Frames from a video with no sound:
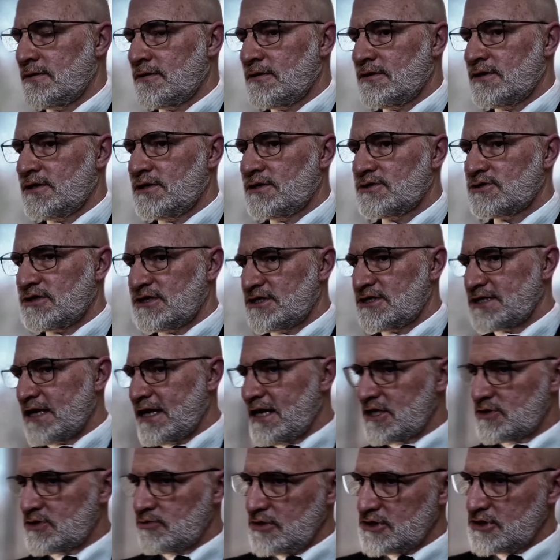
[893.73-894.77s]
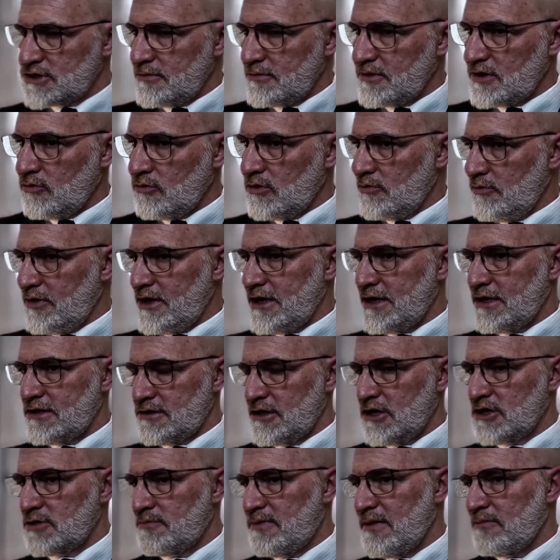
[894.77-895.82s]
So the Zionists will interpret it one way and
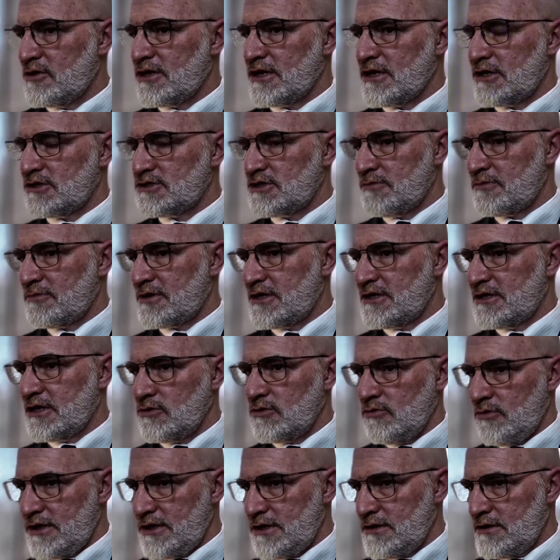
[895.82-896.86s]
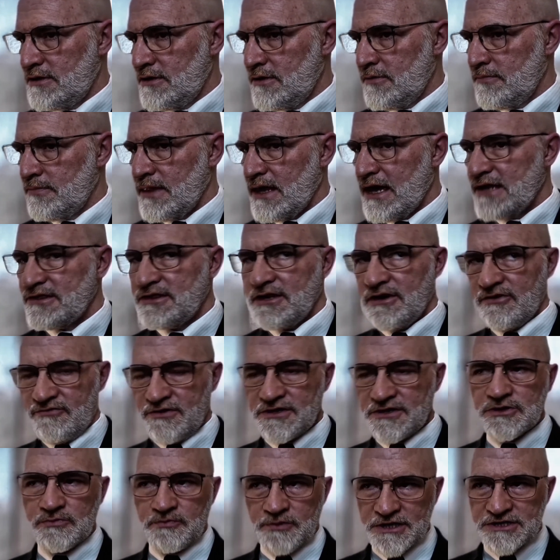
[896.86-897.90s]
other people can interpret it another way. At the
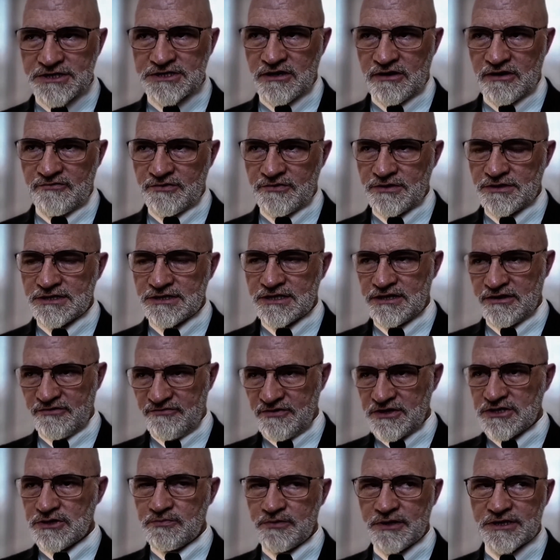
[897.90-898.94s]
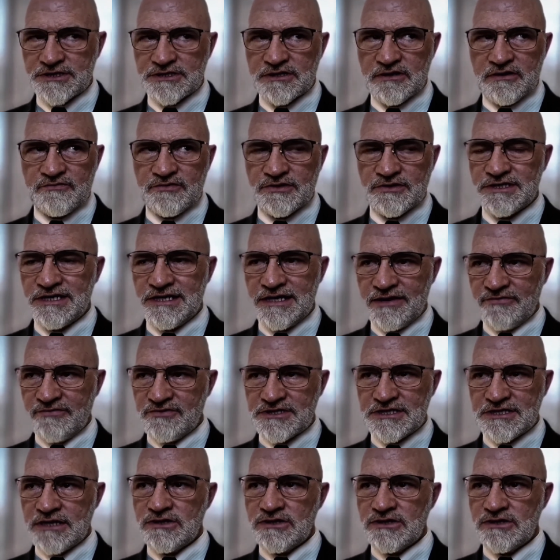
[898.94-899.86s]
official press conference, he never said the